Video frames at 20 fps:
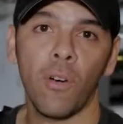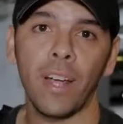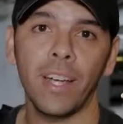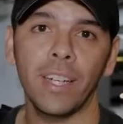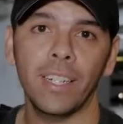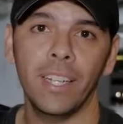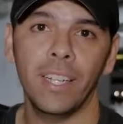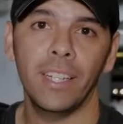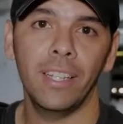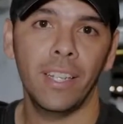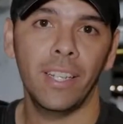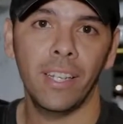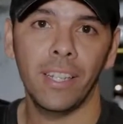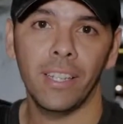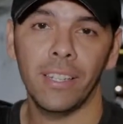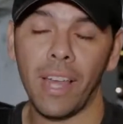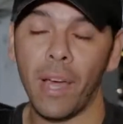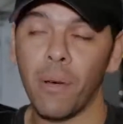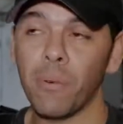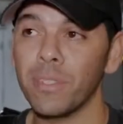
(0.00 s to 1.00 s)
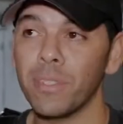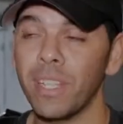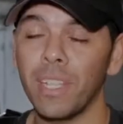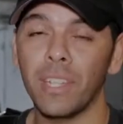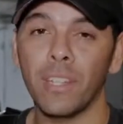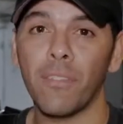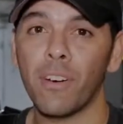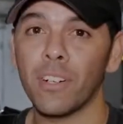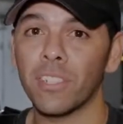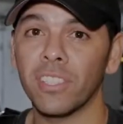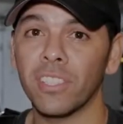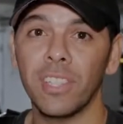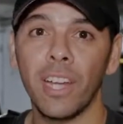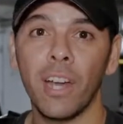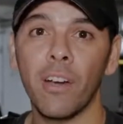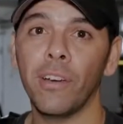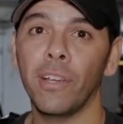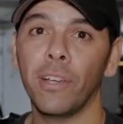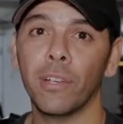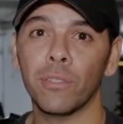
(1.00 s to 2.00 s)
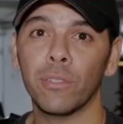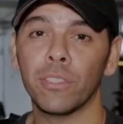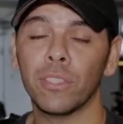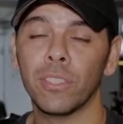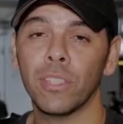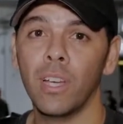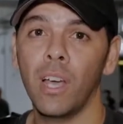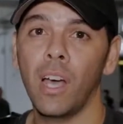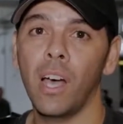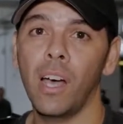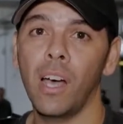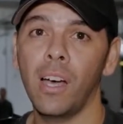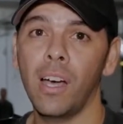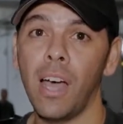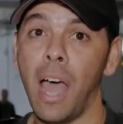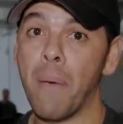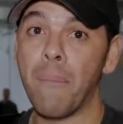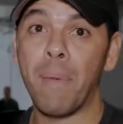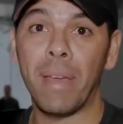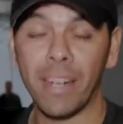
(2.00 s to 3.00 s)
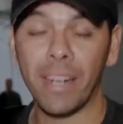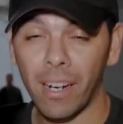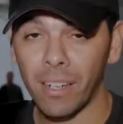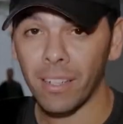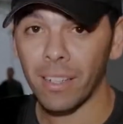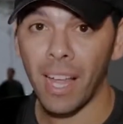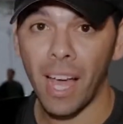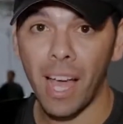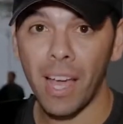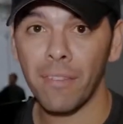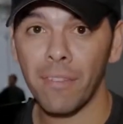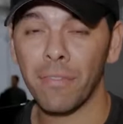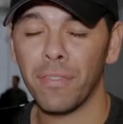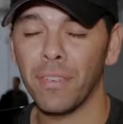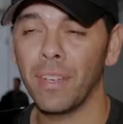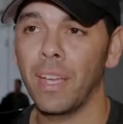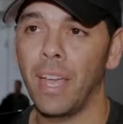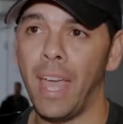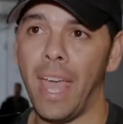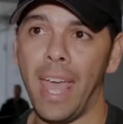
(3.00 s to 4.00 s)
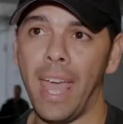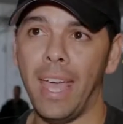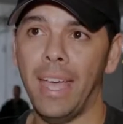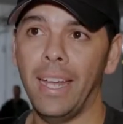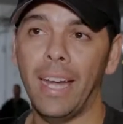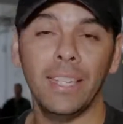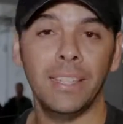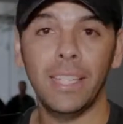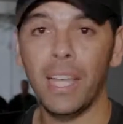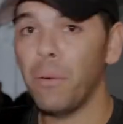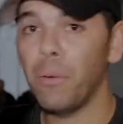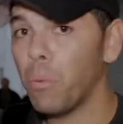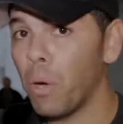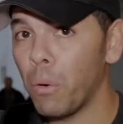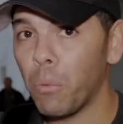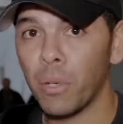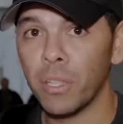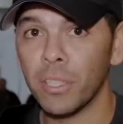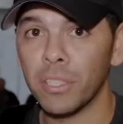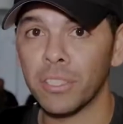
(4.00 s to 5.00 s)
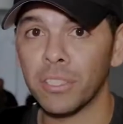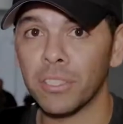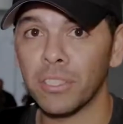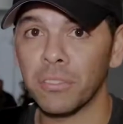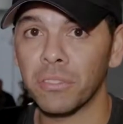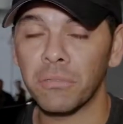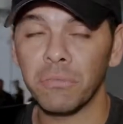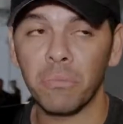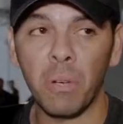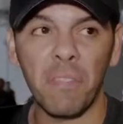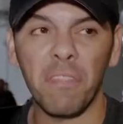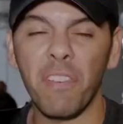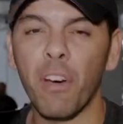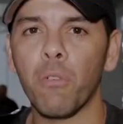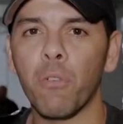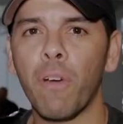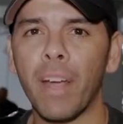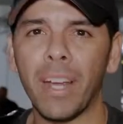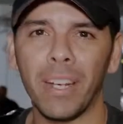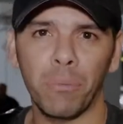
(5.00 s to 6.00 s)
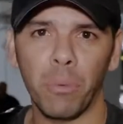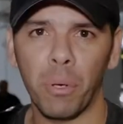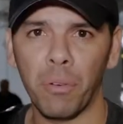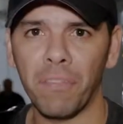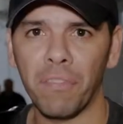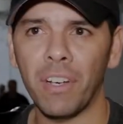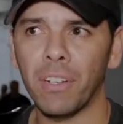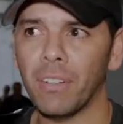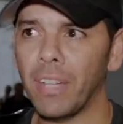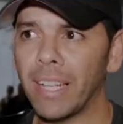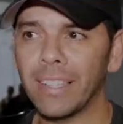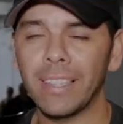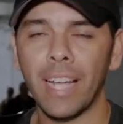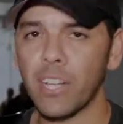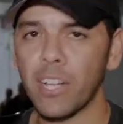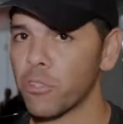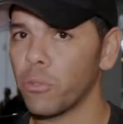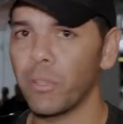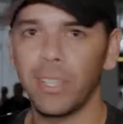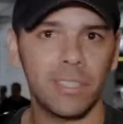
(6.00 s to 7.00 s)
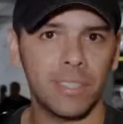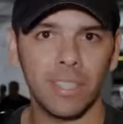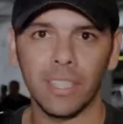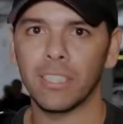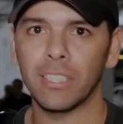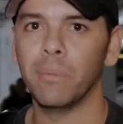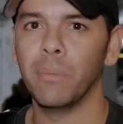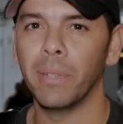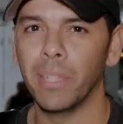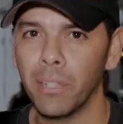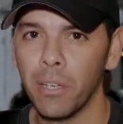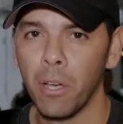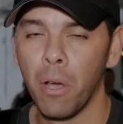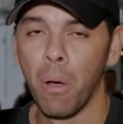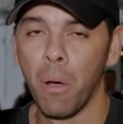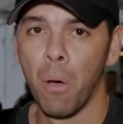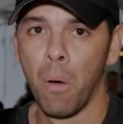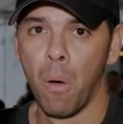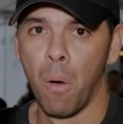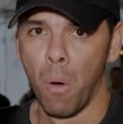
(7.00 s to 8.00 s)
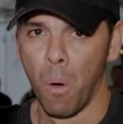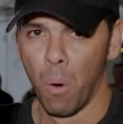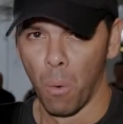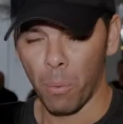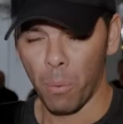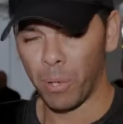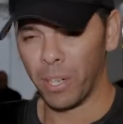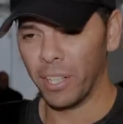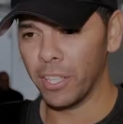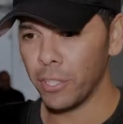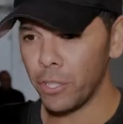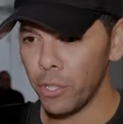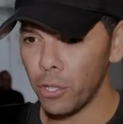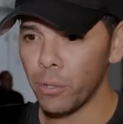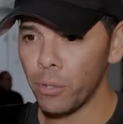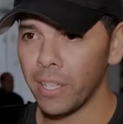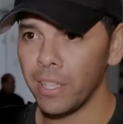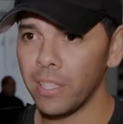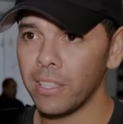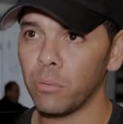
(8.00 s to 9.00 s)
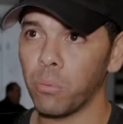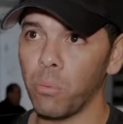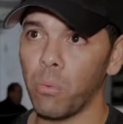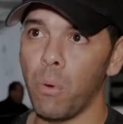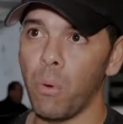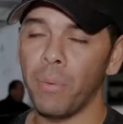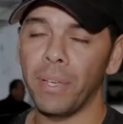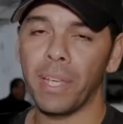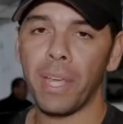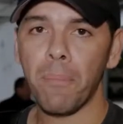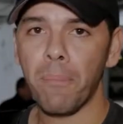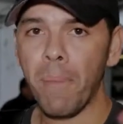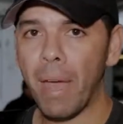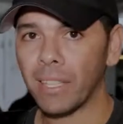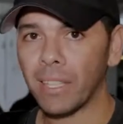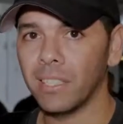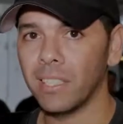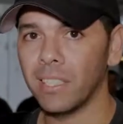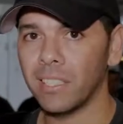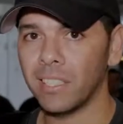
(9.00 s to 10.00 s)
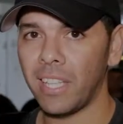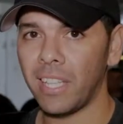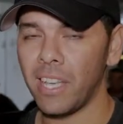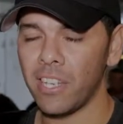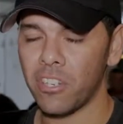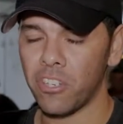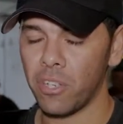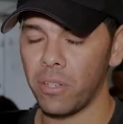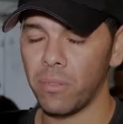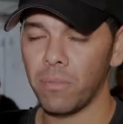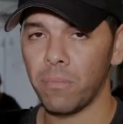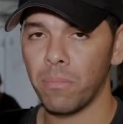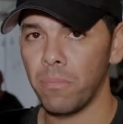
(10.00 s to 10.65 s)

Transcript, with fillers: right, and that was the end of our scenarios. I made it out alive, and I did what felt right, what felt like natural instinct to me. What we're gonna do is, when we get back to the station,